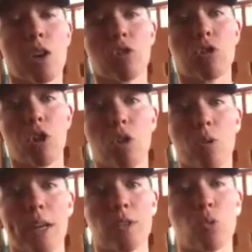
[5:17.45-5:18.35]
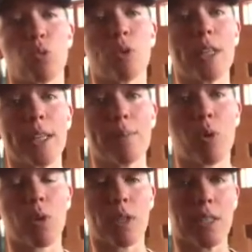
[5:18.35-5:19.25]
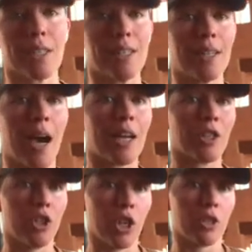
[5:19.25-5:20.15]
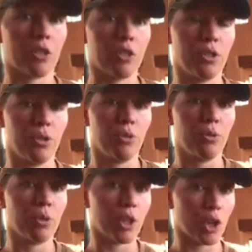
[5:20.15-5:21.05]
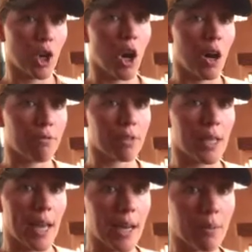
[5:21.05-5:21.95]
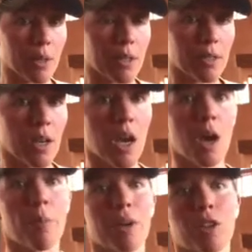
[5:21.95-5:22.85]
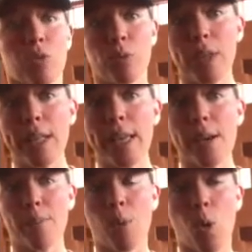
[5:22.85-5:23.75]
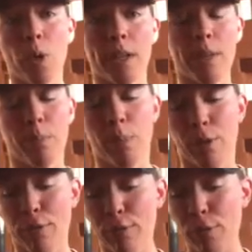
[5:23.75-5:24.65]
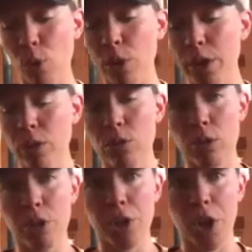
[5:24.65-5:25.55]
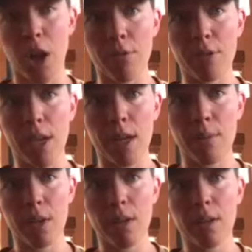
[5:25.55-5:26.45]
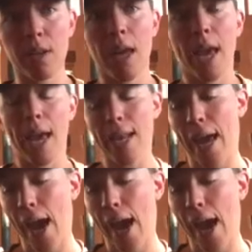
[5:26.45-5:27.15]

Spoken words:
So it's really important to not just do your coffee enemas, but it's really important before you do your coffee enema and